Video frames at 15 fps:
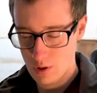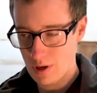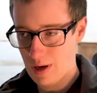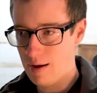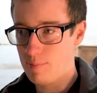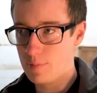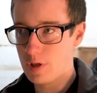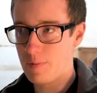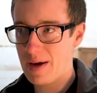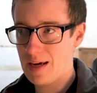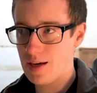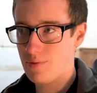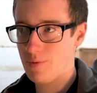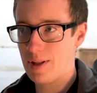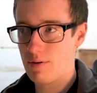I'm
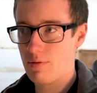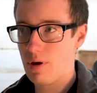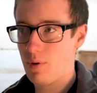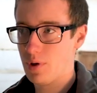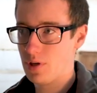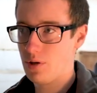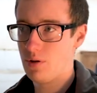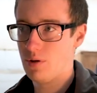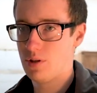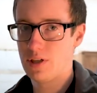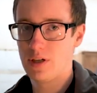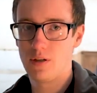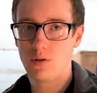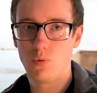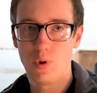debating whether I want to
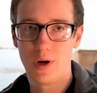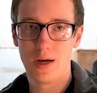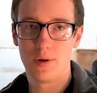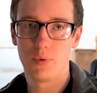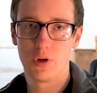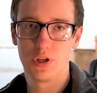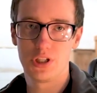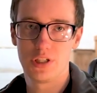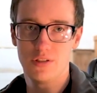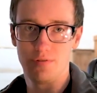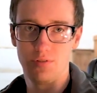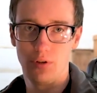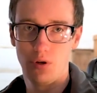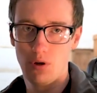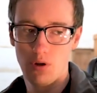order wire brushes
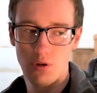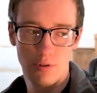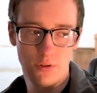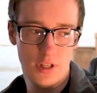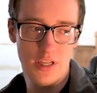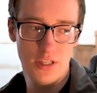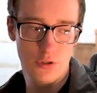for the